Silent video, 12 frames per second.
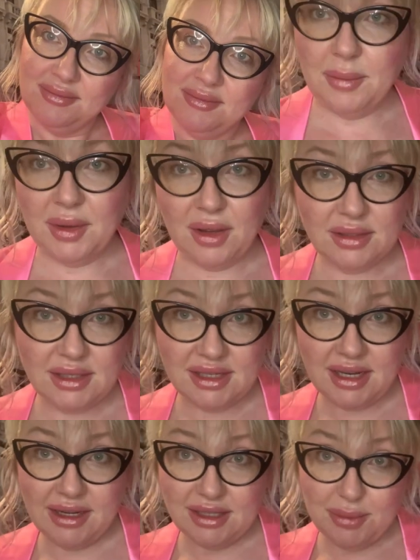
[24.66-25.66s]
Because it's
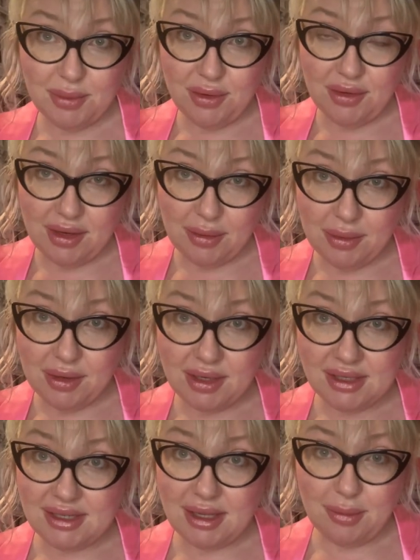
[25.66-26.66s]
Heidi's birthday, we're gonna
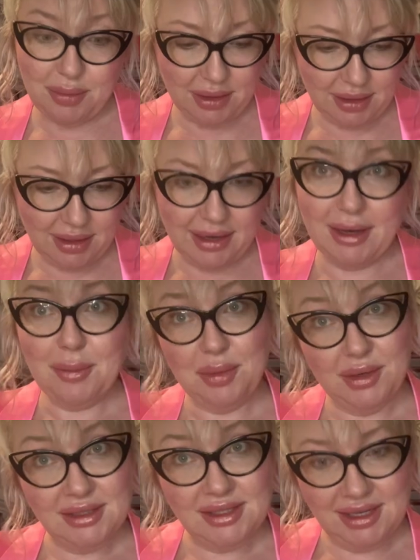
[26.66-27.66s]
celebrate it like
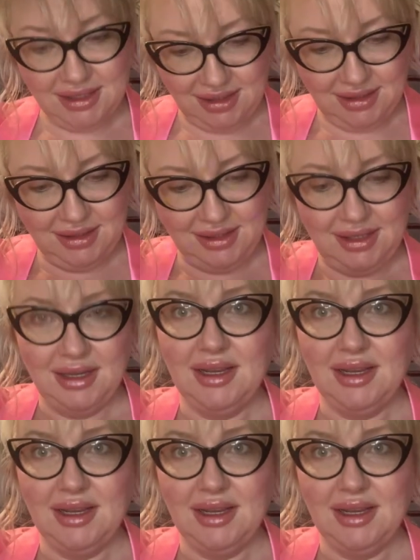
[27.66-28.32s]
princesses.